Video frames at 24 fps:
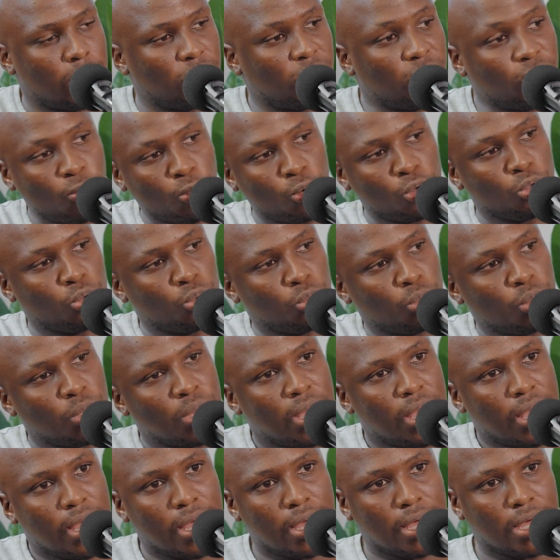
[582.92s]
for you?
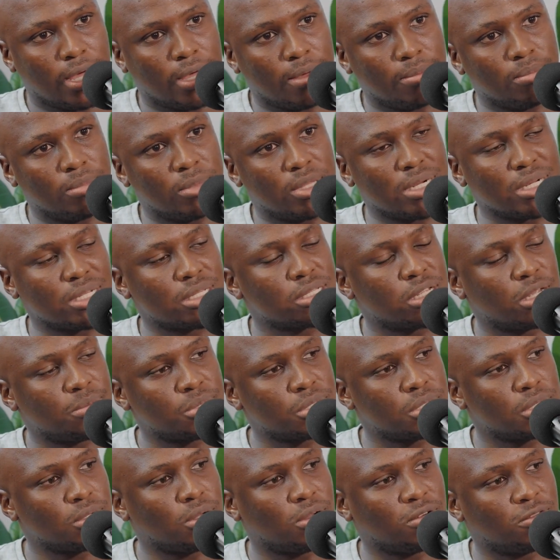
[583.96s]
The
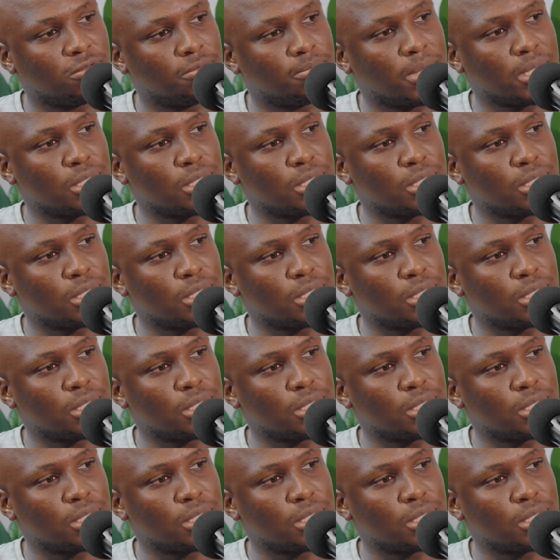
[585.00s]
reception of